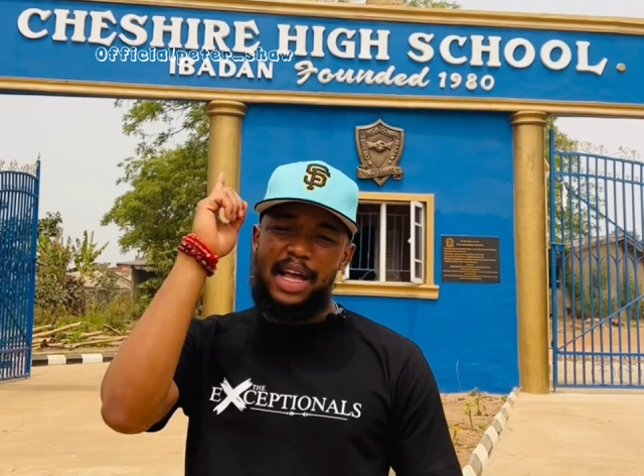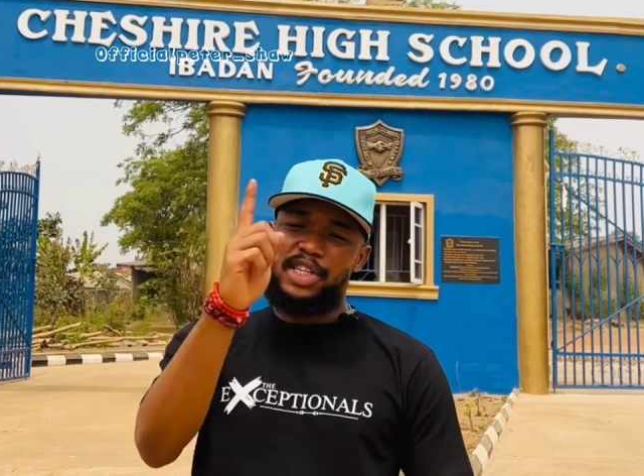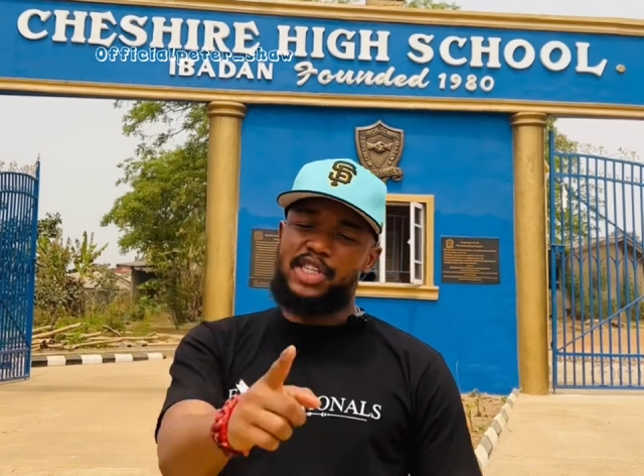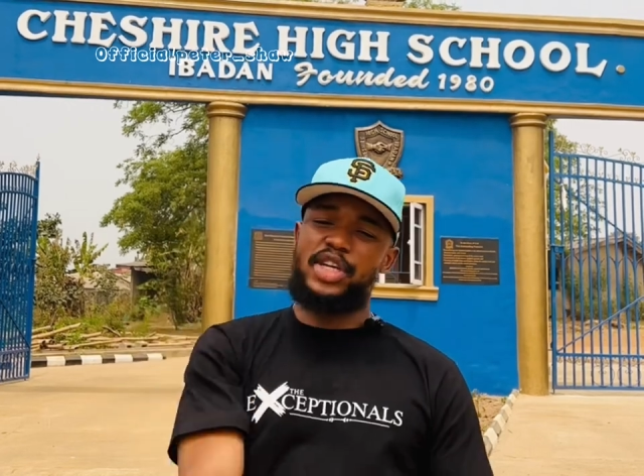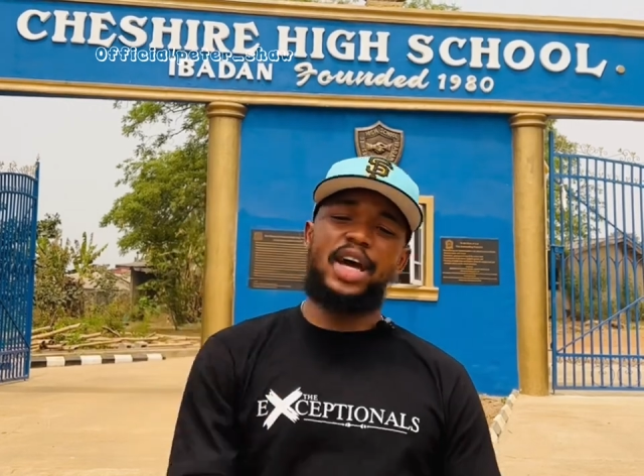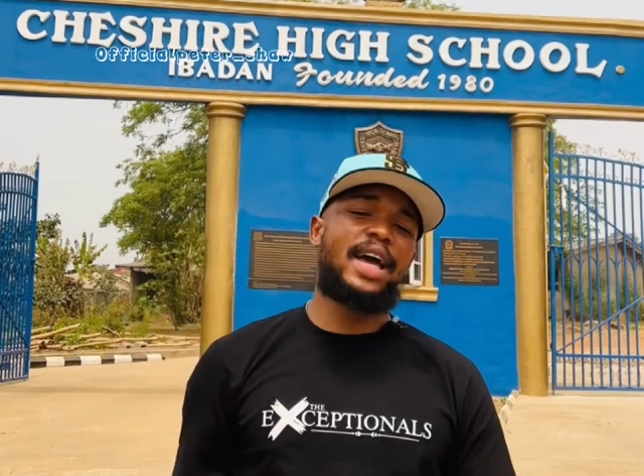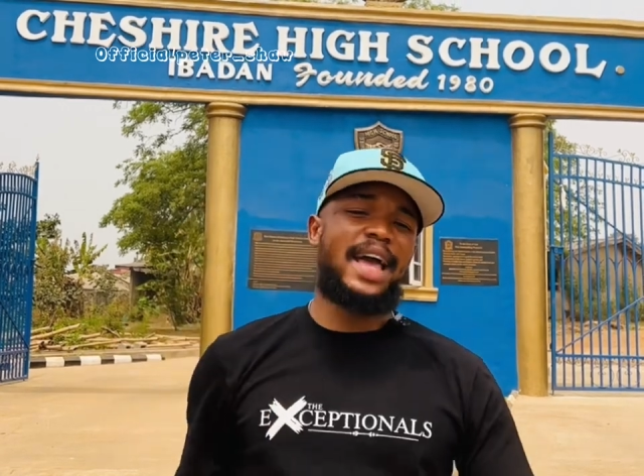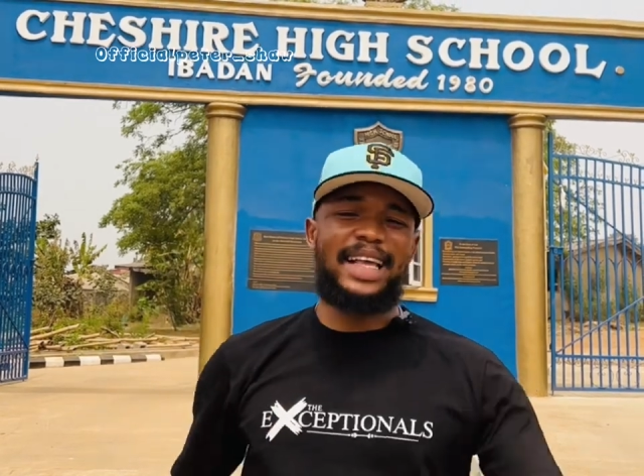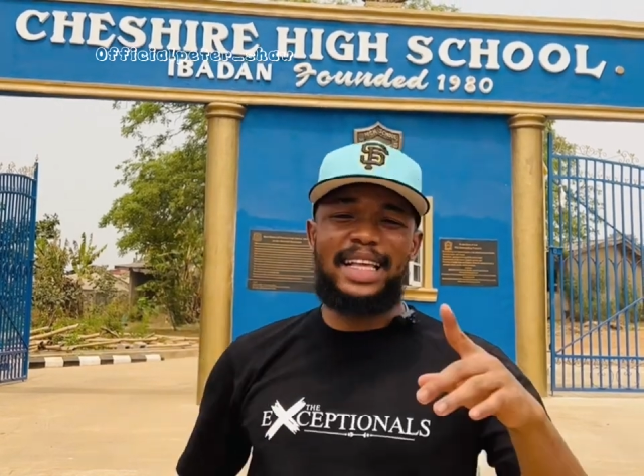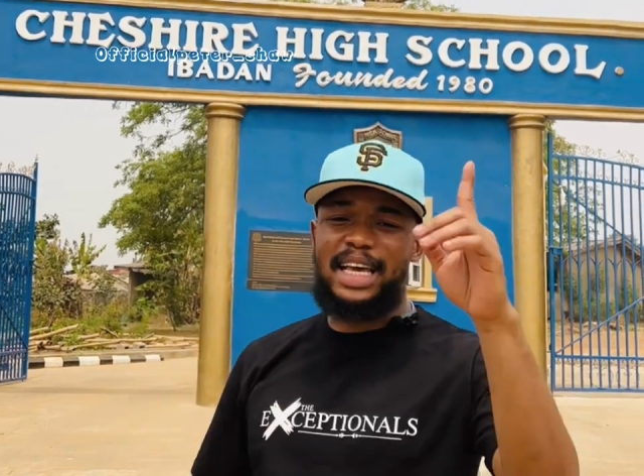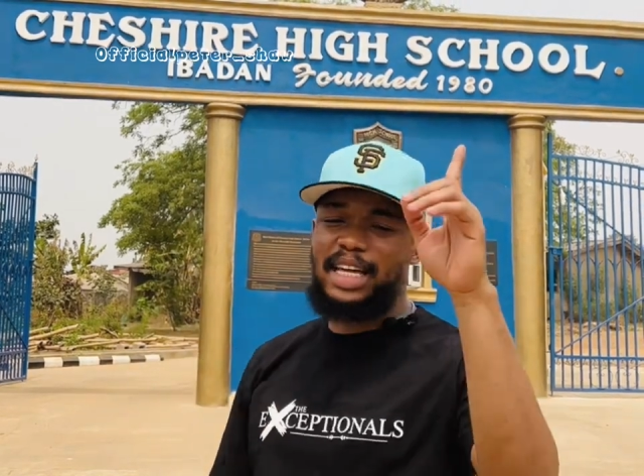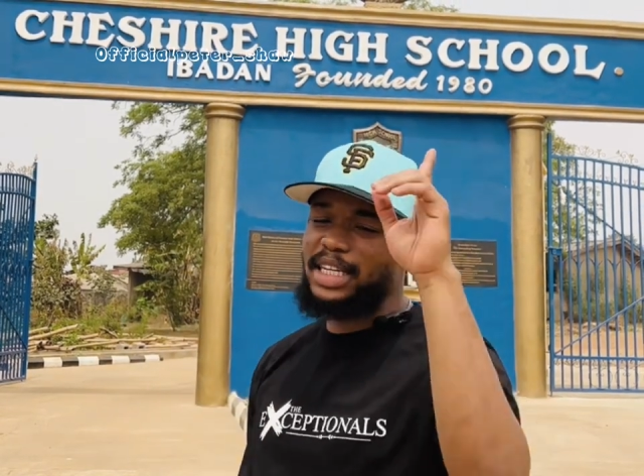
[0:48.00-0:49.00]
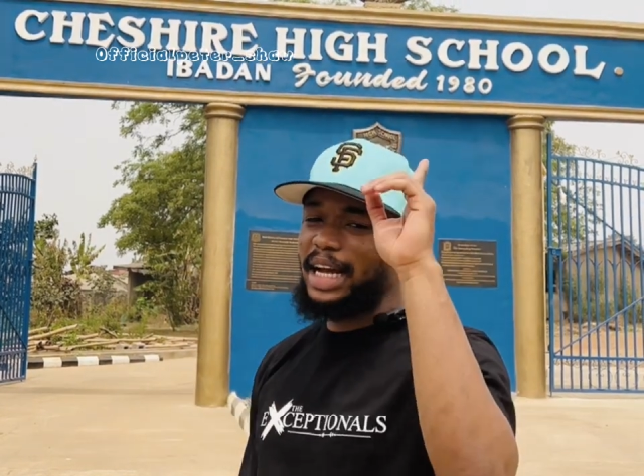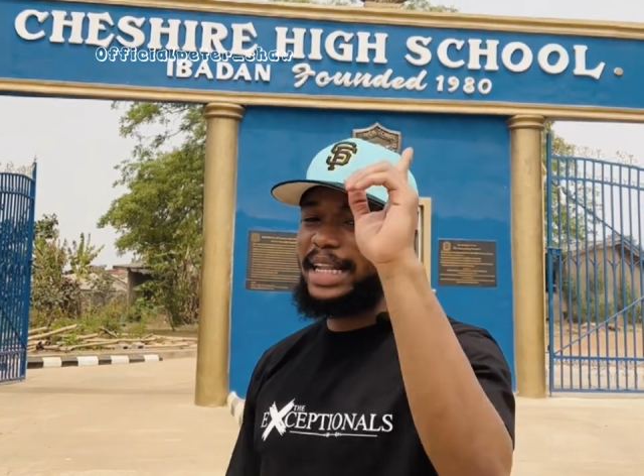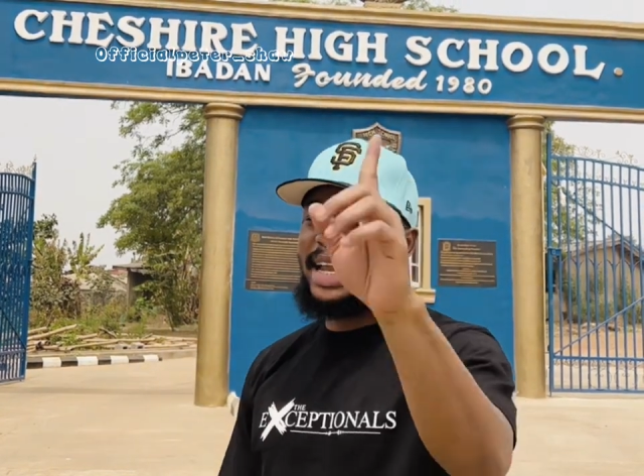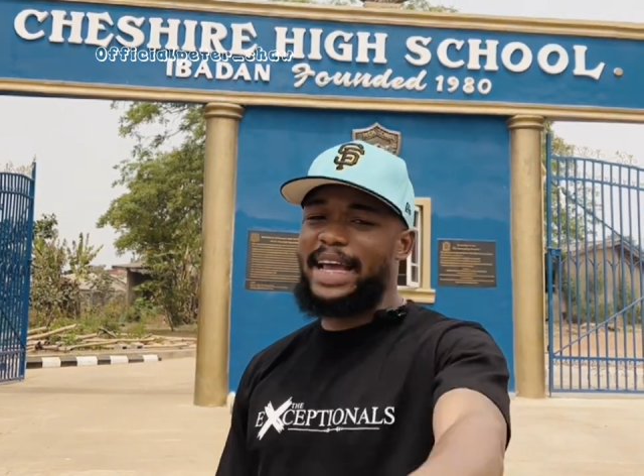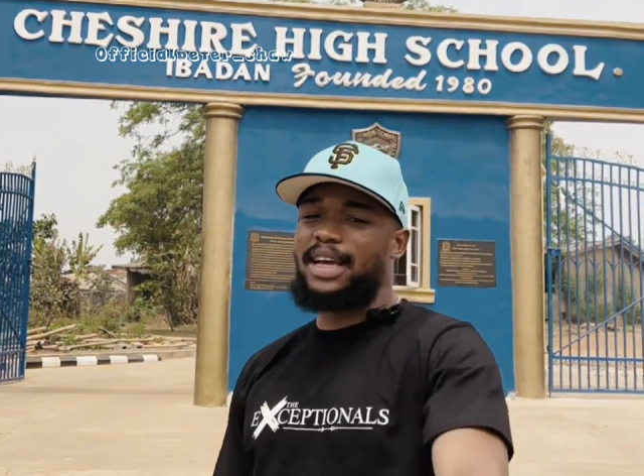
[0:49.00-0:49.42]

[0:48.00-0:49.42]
share, engage, and like.